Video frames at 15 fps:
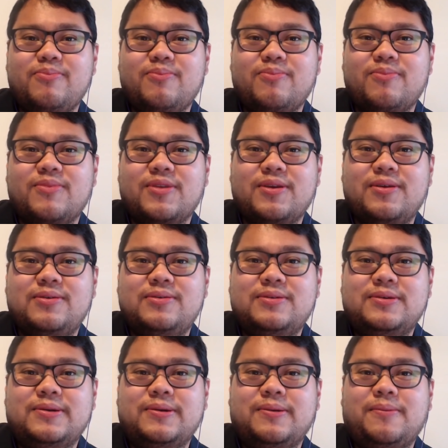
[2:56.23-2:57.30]

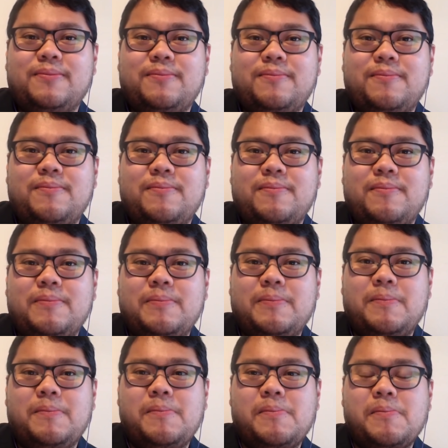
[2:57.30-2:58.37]

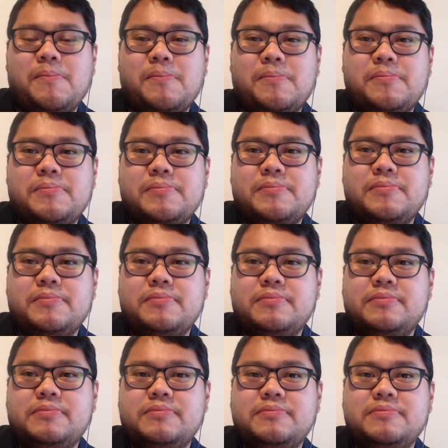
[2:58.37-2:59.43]

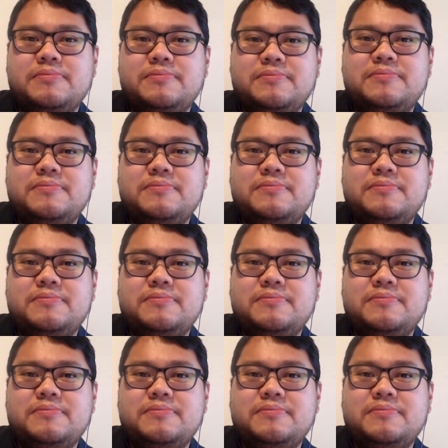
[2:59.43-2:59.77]
(not speaking)